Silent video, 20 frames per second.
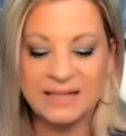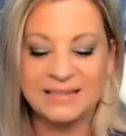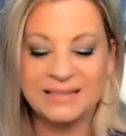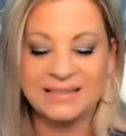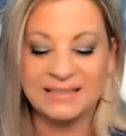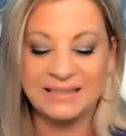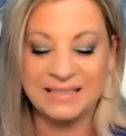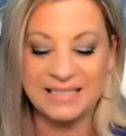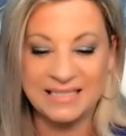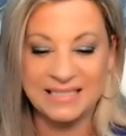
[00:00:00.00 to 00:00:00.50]

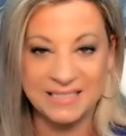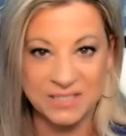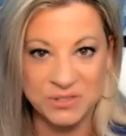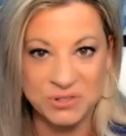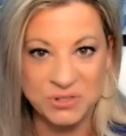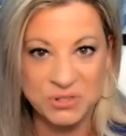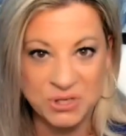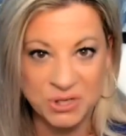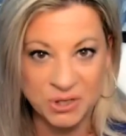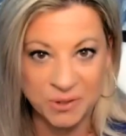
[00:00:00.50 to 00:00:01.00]
listen
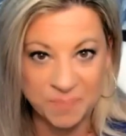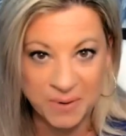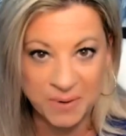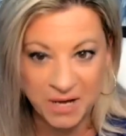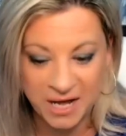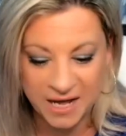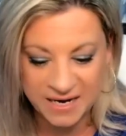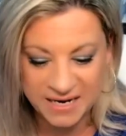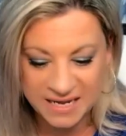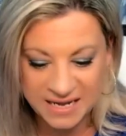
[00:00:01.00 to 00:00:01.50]
to your
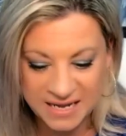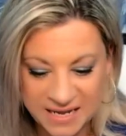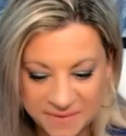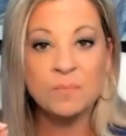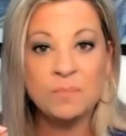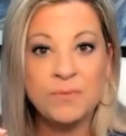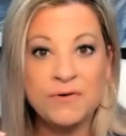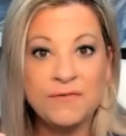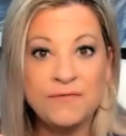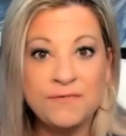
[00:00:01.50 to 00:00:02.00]
body
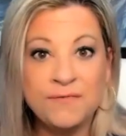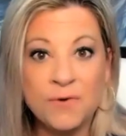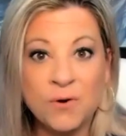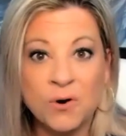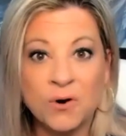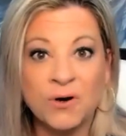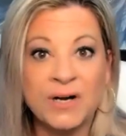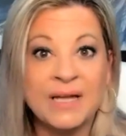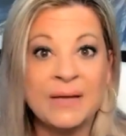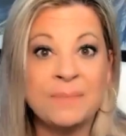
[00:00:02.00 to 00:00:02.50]

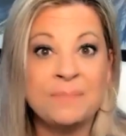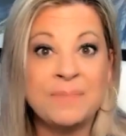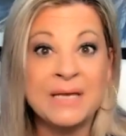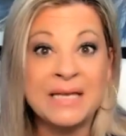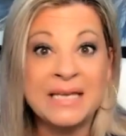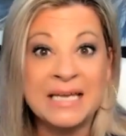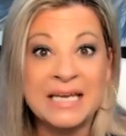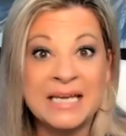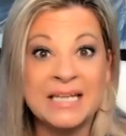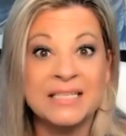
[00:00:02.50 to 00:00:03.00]
before it
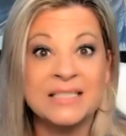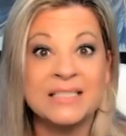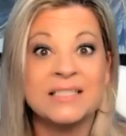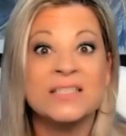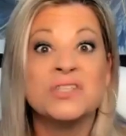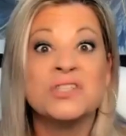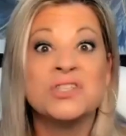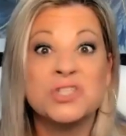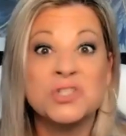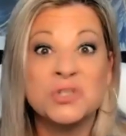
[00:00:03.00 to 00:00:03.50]
begins
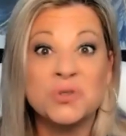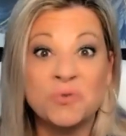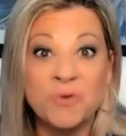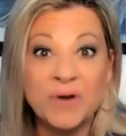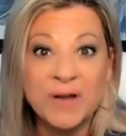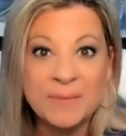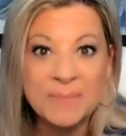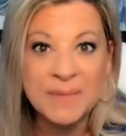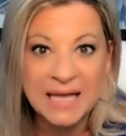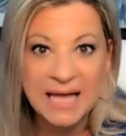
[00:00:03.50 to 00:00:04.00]

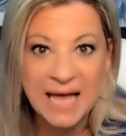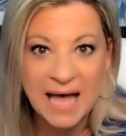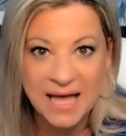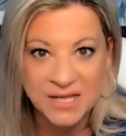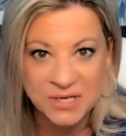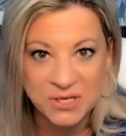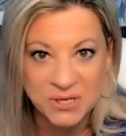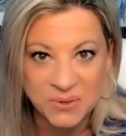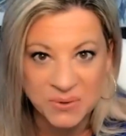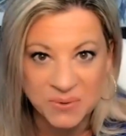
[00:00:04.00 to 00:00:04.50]
screaming at
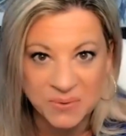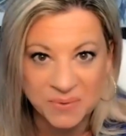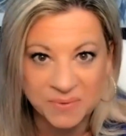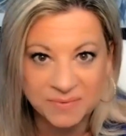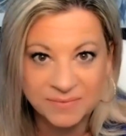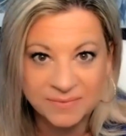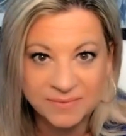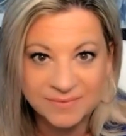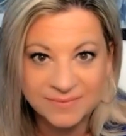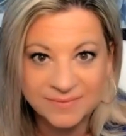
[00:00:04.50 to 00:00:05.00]
you.
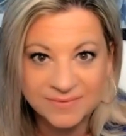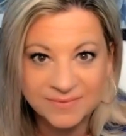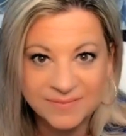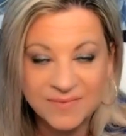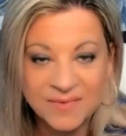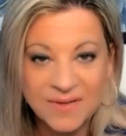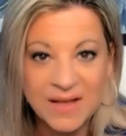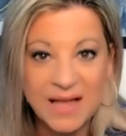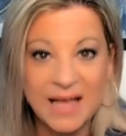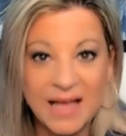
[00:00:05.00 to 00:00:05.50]

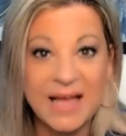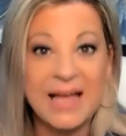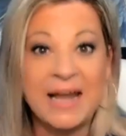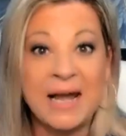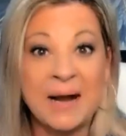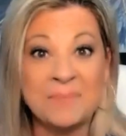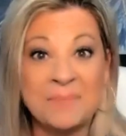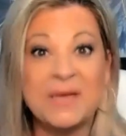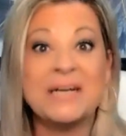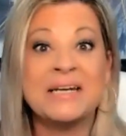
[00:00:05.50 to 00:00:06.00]
And
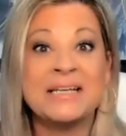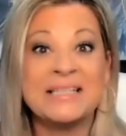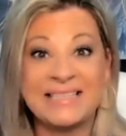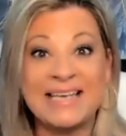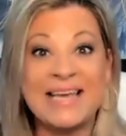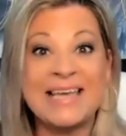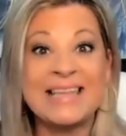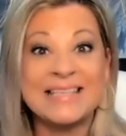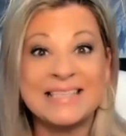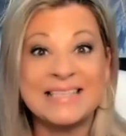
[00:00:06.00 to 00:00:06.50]
I'm going to
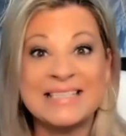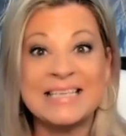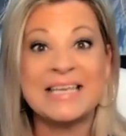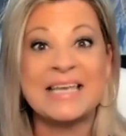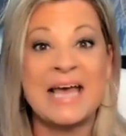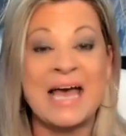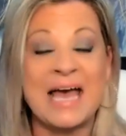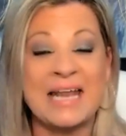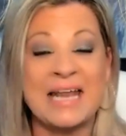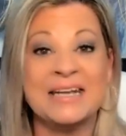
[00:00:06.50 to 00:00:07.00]
say this
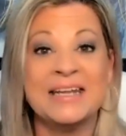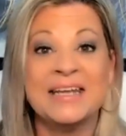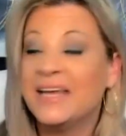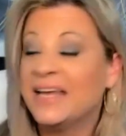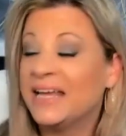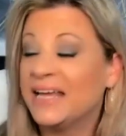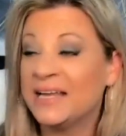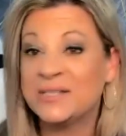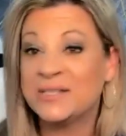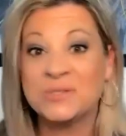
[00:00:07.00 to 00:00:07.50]
again.
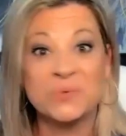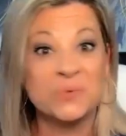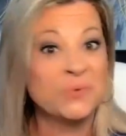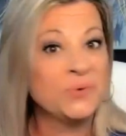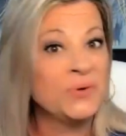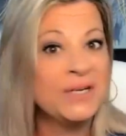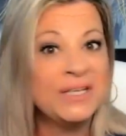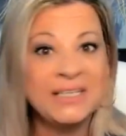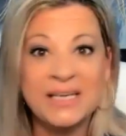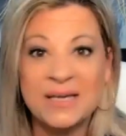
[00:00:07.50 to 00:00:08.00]
It's
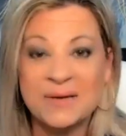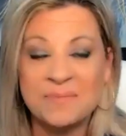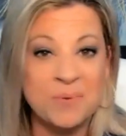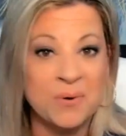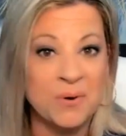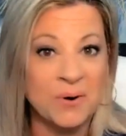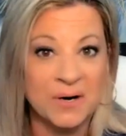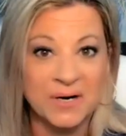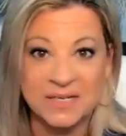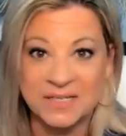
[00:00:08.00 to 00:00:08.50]
really
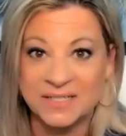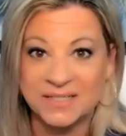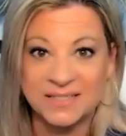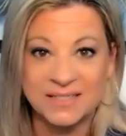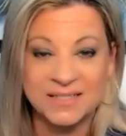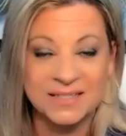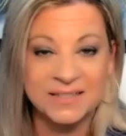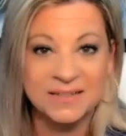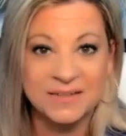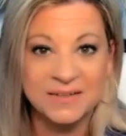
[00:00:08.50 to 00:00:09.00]
important.